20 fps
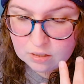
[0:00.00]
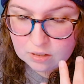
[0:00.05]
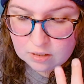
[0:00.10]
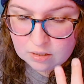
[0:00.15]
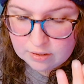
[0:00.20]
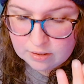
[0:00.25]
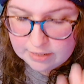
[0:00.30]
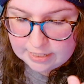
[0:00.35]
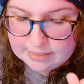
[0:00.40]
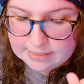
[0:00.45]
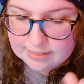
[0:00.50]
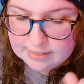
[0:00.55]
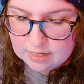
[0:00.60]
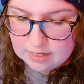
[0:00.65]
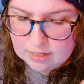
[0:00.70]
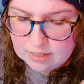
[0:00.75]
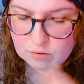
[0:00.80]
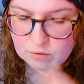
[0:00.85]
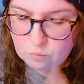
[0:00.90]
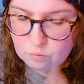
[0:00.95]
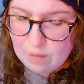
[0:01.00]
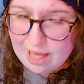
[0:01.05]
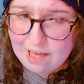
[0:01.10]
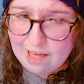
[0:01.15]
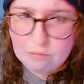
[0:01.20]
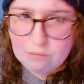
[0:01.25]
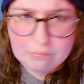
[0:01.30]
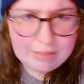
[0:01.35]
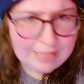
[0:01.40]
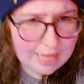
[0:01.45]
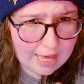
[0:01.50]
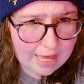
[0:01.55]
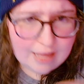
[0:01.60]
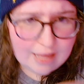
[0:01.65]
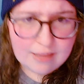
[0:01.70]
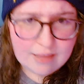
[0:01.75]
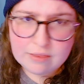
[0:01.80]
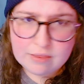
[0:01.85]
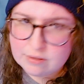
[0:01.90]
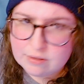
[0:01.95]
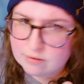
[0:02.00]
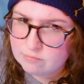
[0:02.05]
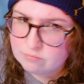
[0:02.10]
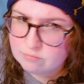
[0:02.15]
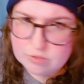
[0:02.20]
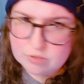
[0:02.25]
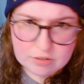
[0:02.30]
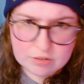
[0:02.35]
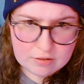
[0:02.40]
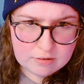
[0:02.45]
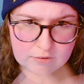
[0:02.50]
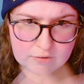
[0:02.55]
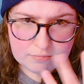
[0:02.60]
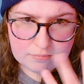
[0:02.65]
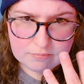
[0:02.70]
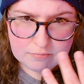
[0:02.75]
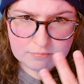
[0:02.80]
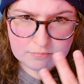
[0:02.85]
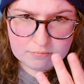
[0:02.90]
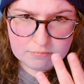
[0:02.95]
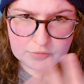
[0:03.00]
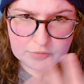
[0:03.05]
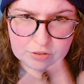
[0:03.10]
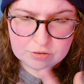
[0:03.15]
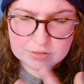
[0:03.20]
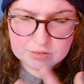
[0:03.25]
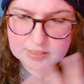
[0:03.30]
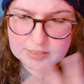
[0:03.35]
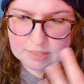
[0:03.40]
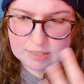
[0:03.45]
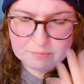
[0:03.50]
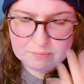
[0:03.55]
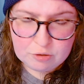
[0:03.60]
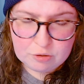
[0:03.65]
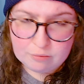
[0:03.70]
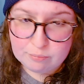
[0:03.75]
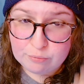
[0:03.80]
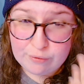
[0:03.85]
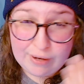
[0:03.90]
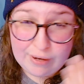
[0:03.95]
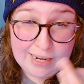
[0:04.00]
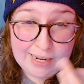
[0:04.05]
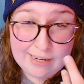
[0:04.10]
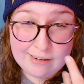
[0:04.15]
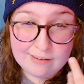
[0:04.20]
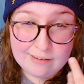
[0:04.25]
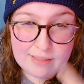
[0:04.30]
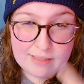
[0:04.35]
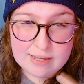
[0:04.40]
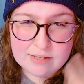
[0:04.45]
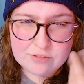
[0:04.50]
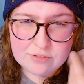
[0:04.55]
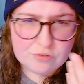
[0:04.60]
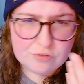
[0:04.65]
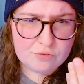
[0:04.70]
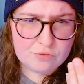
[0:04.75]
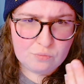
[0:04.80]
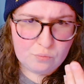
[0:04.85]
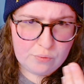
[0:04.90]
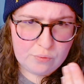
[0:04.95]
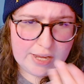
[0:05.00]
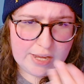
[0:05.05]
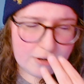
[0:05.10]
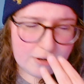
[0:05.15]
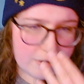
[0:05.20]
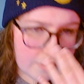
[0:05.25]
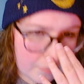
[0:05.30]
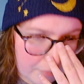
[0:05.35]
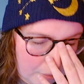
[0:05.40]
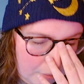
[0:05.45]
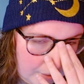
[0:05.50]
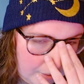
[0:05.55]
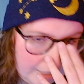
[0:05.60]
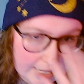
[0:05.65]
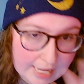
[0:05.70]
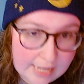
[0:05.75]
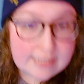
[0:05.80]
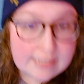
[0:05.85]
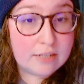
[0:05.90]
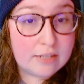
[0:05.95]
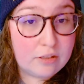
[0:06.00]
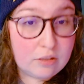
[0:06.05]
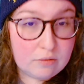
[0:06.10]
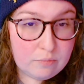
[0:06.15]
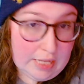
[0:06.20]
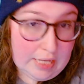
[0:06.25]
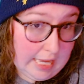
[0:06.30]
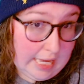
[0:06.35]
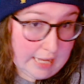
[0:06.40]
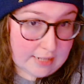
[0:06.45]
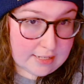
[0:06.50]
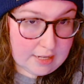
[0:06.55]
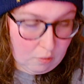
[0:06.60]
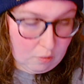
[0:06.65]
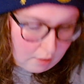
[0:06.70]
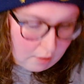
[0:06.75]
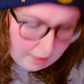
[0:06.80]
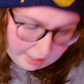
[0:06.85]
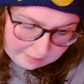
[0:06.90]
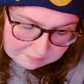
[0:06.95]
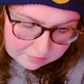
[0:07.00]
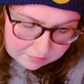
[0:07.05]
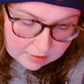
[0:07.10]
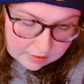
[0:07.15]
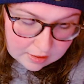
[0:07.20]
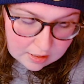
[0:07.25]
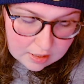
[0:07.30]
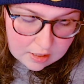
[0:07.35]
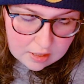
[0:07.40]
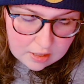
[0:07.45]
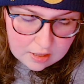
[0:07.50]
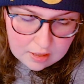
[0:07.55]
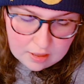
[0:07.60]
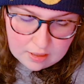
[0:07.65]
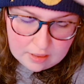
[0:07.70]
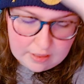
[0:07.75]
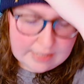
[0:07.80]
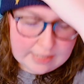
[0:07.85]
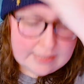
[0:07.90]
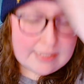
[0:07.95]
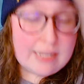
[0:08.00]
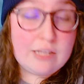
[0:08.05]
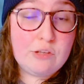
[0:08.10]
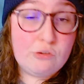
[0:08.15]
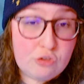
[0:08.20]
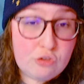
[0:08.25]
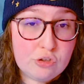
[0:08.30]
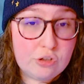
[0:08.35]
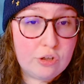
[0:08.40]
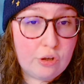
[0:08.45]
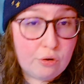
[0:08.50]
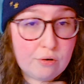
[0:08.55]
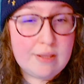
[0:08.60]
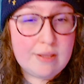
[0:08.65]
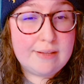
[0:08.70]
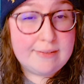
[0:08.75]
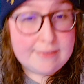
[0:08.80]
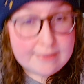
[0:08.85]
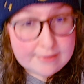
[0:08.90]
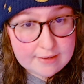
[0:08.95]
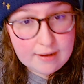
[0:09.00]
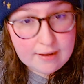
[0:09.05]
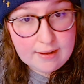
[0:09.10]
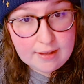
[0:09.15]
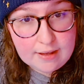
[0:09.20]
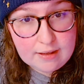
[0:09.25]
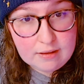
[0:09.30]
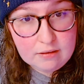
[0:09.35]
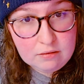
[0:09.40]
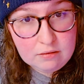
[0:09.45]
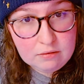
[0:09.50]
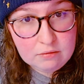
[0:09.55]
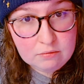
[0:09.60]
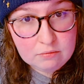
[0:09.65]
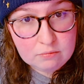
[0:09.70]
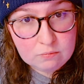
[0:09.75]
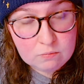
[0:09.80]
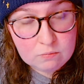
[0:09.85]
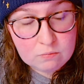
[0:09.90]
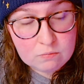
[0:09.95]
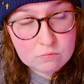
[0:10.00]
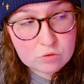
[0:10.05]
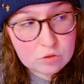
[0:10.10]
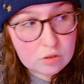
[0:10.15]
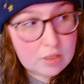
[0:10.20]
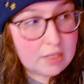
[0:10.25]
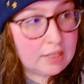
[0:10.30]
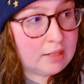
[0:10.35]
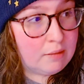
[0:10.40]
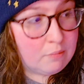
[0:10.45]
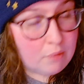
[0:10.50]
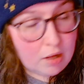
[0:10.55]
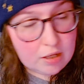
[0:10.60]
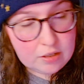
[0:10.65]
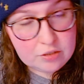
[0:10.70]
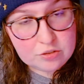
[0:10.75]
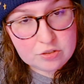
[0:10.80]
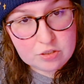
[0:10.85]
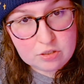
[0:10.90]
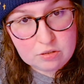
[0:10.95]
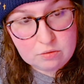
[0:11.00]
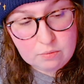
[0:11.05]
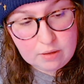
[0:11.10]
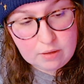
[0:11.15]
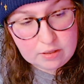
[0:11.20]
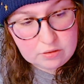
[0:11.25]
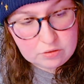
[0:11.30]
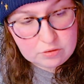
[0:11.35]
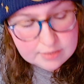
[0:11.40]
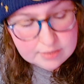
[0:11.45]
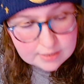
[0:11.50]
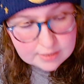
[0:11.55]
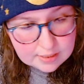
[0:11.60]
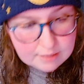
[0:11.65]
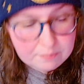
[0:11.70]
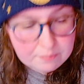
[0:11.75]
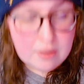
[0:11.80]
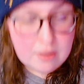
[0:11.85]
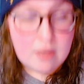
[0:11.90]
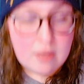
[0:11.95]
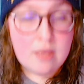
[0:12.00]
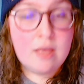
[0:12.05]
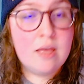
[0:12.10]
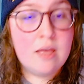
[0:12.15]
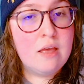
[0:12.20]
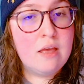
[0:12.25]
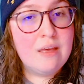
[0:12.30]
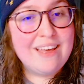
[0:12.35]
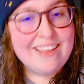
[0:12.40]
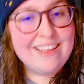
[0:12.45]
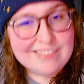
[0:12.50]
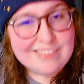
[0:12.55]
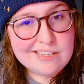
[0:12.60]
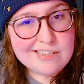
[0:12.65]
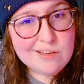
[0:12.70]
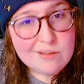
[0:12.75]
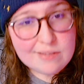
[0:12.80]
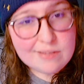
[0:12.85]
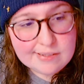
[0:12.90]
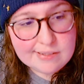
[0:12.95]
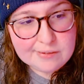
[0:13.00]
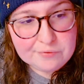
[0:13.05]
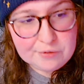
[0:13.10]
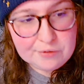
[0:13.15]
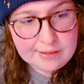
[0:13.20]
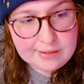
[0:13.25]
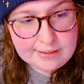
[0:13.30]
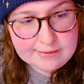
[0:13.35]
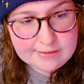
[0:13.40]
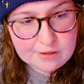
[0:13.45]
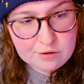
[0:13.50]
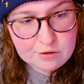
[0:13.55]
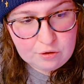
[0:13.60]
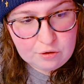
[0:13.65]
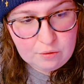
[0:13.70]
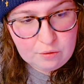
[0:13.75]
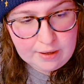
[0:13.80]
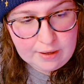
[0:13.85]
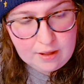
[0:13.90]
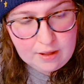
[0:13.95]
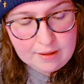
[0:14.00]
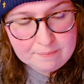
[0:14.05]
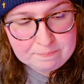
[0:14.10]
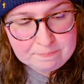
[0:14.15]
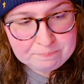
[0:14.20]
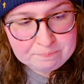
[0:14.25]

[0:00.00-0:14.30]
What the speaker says: They say, wow, yeah, your sleep, your brain, things are just weird, but we can't tell why. They say you should go to this study so they can monitor you while you sleep and see all these different things that are going on.